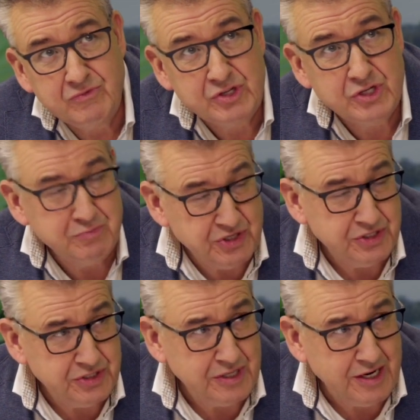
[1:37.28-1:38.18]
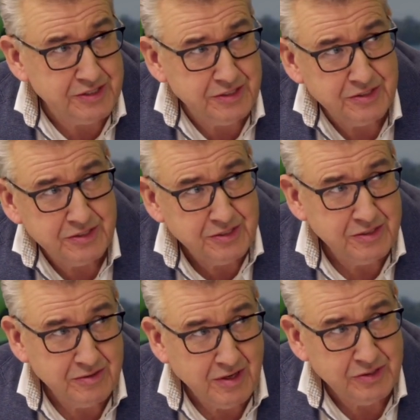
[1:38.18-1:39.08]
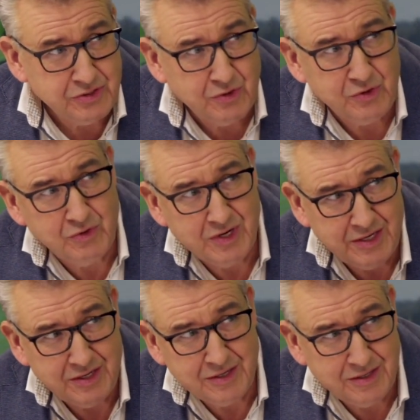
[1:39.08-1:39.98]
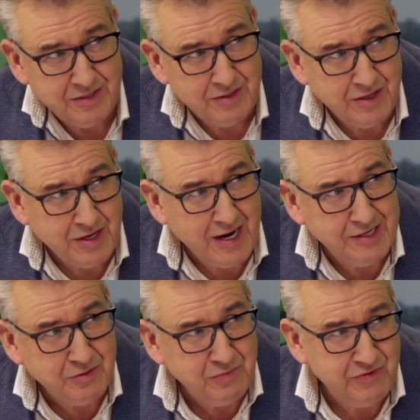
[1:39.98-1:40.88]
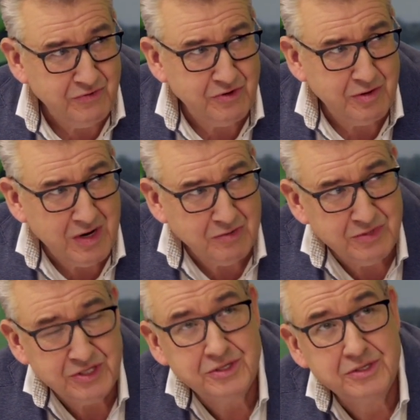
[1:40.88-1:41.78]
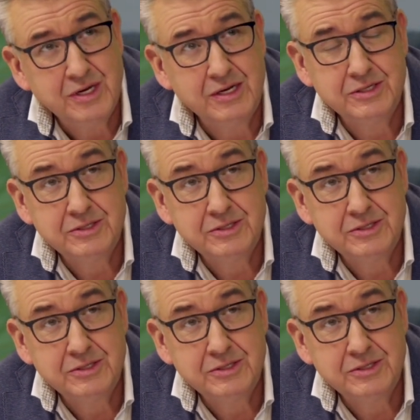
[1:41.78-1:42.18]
which is business intelligence. I saw you had an item before about business intelligence.